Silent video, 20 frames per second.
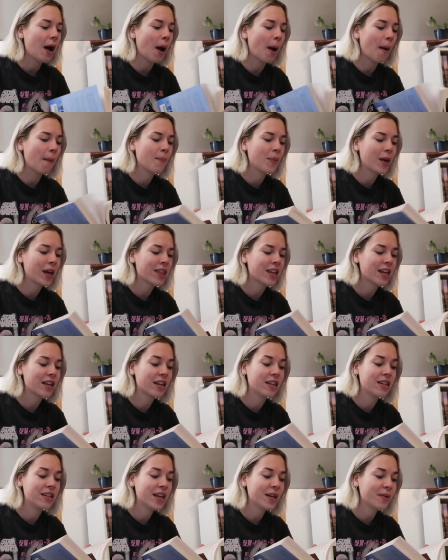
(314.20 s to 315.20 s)
Um, I think
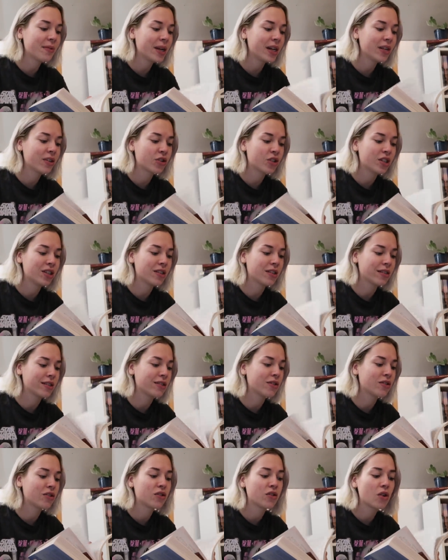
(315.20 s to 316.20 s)
the narrator, she does
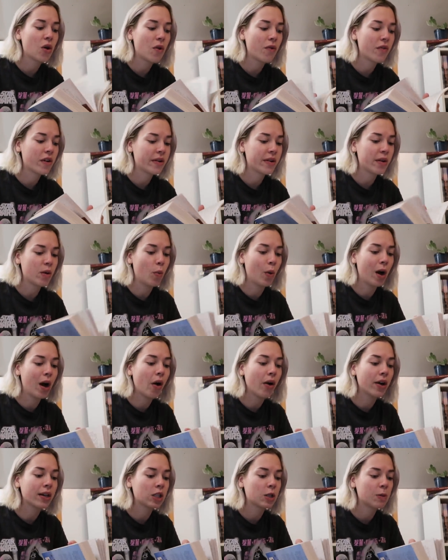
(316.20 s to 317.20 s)
it so very
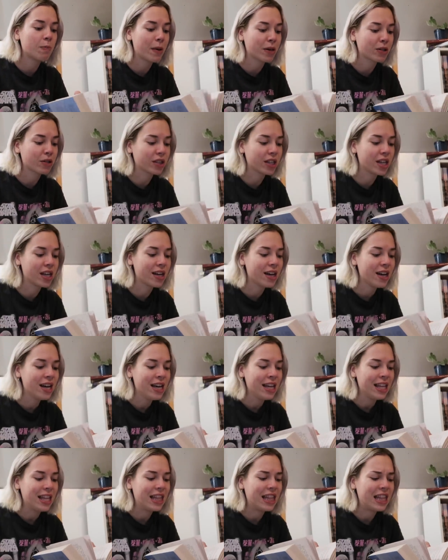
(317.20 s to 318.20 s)
well, especially
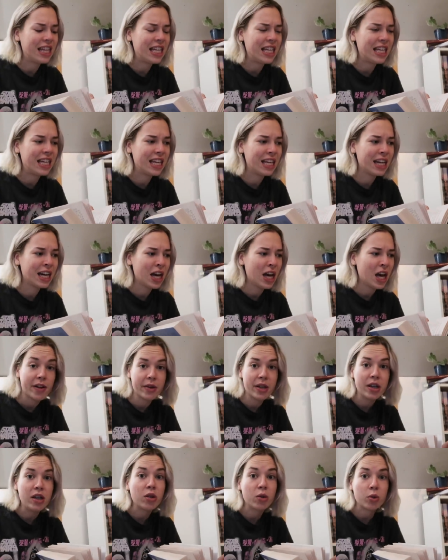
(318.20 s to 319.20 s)
the
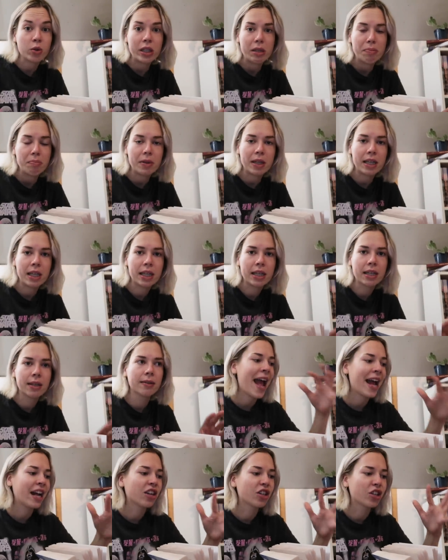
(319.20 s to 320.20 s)
very creepy
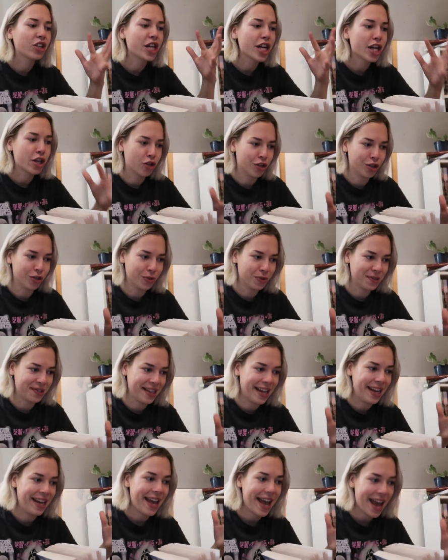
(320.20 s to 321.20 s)
anger issues
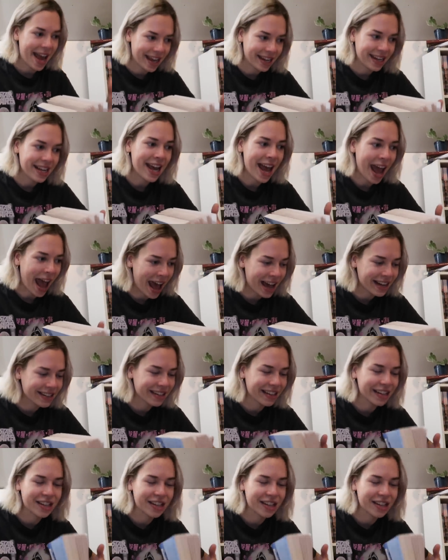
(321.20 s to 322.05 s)
that Annie has.